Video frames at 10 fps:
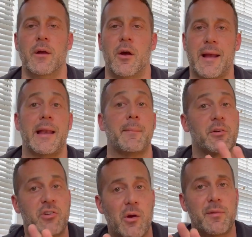okay? And I'm gonna
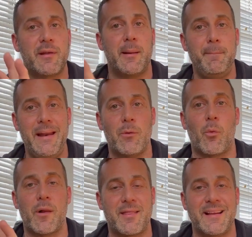share with you in a minute
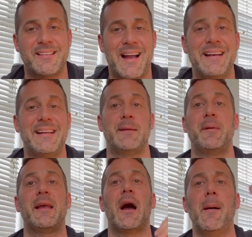one of the things that I did to
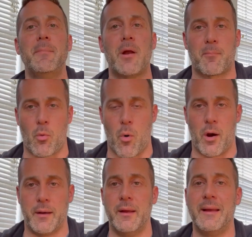become number
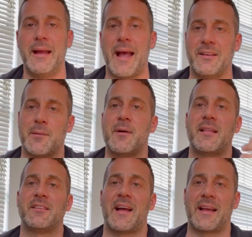one and some of the
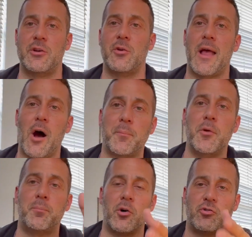things I can do to help you
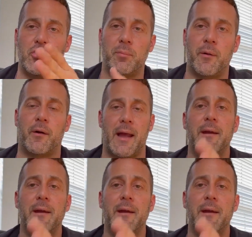push you, okay?